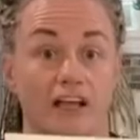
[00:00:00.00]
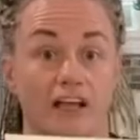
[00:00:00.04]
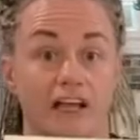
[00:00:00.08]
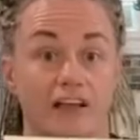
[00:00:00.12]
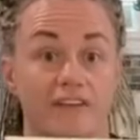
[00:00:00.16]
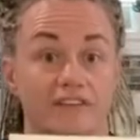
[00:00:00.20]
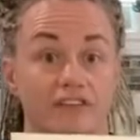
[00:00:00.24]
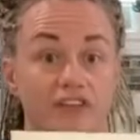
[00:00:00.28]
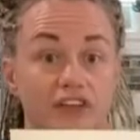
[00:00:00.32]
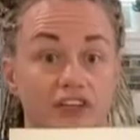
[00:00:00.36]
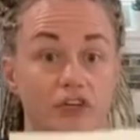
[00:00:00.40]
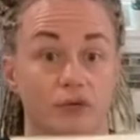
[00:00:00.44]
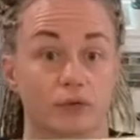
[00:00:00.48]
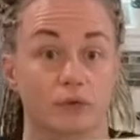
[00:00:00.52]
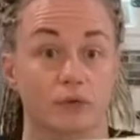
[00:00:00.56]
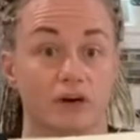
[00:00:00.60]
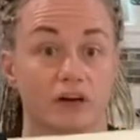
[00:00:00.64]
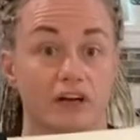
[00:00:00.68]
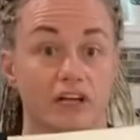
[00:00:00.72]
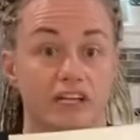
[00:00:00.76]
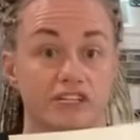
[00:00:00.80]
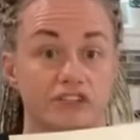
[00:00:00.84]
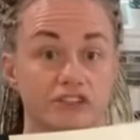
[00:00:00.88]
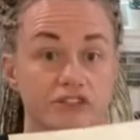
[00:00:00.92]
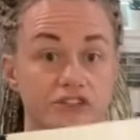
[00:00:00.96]
If you are
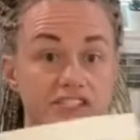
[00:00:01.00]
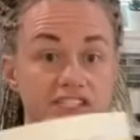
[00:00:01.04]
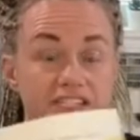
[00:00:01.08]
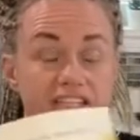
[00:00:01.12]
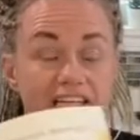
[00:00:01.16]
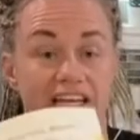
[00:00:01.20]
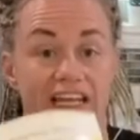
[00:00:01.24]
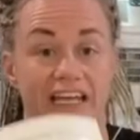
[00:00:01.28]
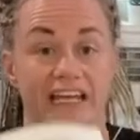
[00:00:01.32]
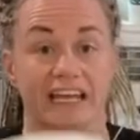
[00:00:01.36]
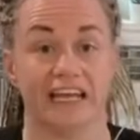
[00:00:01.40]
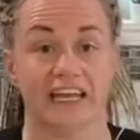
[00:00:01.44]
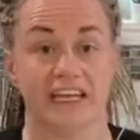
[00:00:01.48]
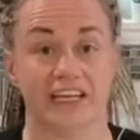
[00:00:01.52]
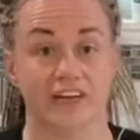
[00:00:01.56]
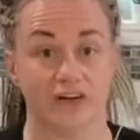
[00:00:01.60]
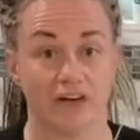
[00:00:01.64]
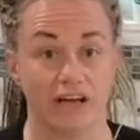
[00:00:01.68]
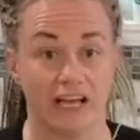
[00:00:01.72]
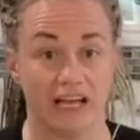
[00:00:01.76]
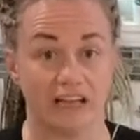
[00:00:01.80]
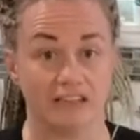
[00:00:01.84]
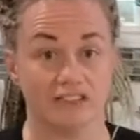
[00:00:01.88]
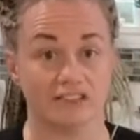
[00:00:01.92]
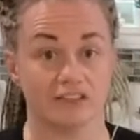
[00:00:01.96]
interested in getting your
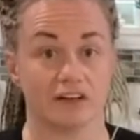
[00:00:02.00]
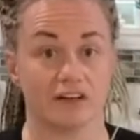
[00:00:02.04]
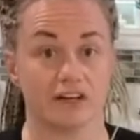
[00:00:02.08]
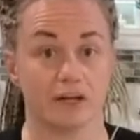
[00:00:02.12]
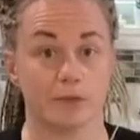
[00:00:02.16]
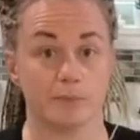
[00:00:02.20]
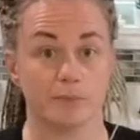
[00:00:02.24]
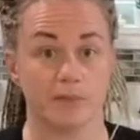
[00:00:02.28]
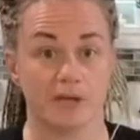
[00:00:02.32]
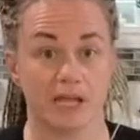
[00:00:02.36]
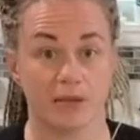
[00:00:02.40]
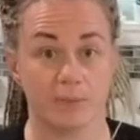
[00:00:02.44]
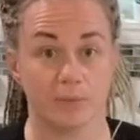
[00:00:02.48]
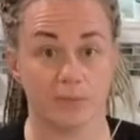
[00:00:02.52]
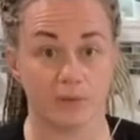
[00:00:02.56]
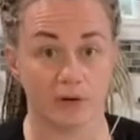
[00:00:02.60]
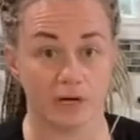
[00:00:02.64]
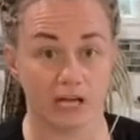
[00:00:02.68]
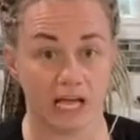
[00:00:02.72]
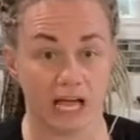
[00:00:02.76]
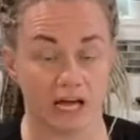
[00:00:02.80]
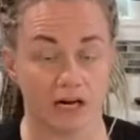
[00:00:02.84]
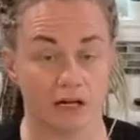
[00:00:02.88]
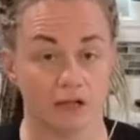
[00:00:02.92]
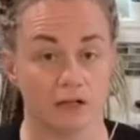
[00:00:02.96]
hands on a paper
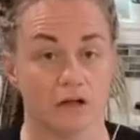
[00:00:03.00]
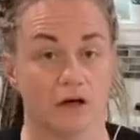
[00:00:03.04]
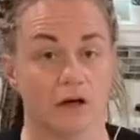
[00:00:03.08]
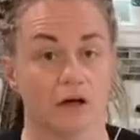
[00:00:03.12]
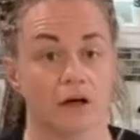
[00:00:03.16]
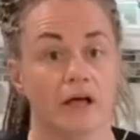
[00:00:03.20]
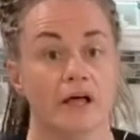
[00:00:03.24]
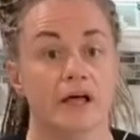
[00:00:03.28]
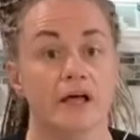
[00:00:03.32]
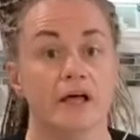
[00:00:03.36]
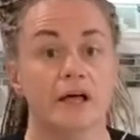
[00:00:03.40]
catalog,